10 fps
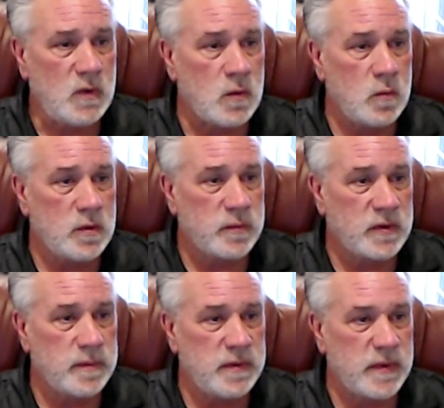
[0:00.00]
Whoops,
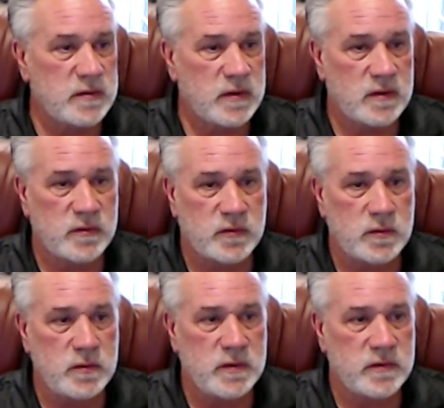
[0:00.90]
let me make sure I don't
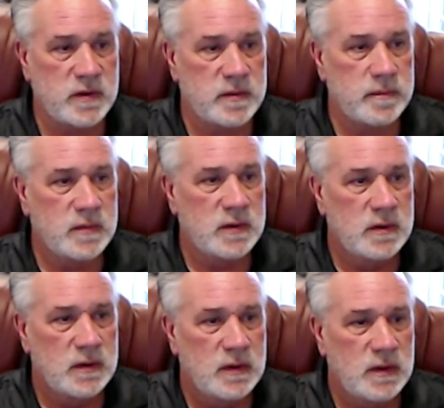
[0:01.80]
screw this up.
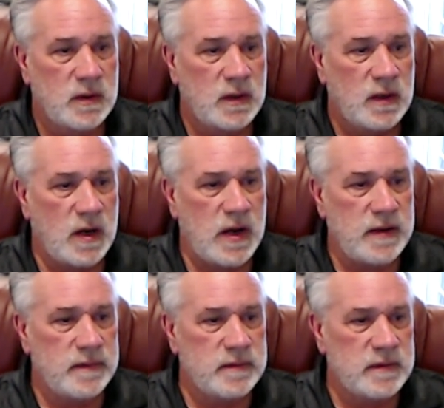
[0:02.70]
All right,
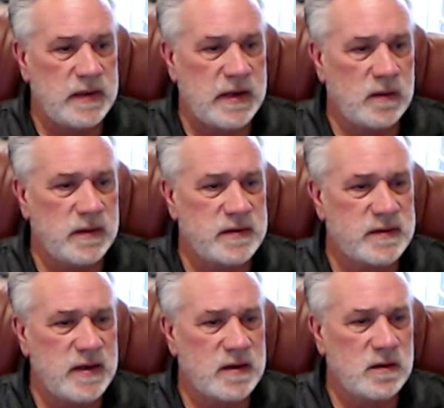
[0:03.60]
now let's
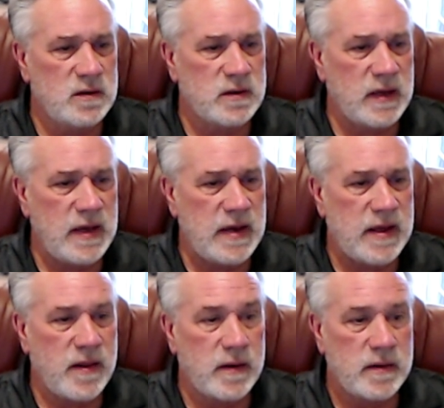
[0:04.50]
take a look
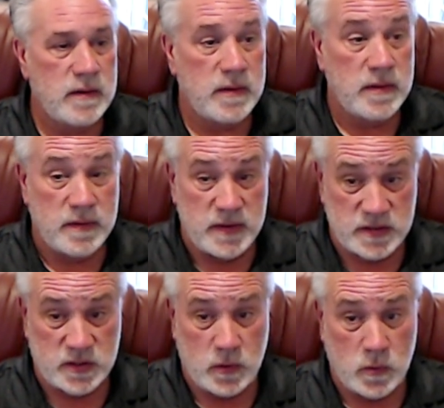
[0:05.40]
at
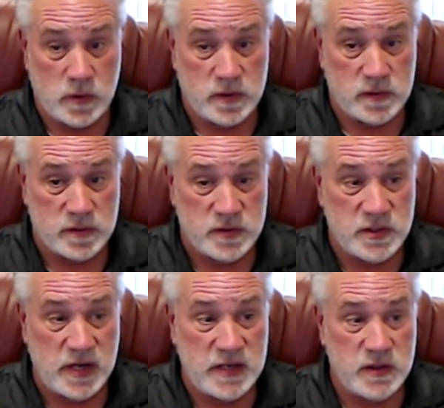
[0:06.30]
this quarter,
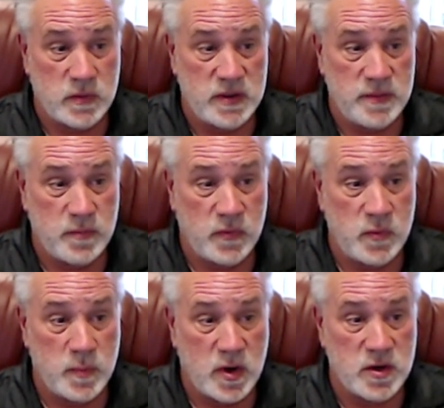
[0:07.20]
January through
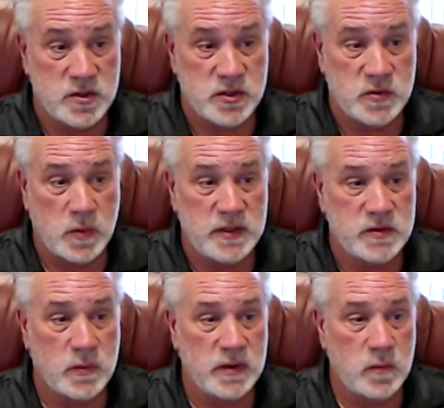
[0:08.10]
March
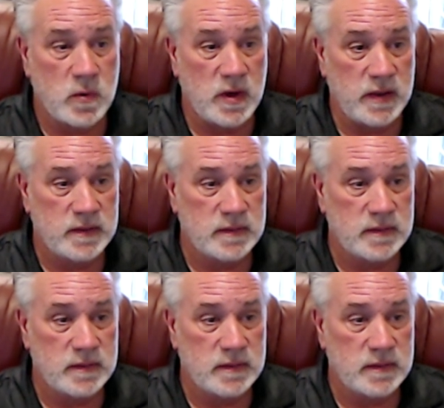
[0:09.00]
2021.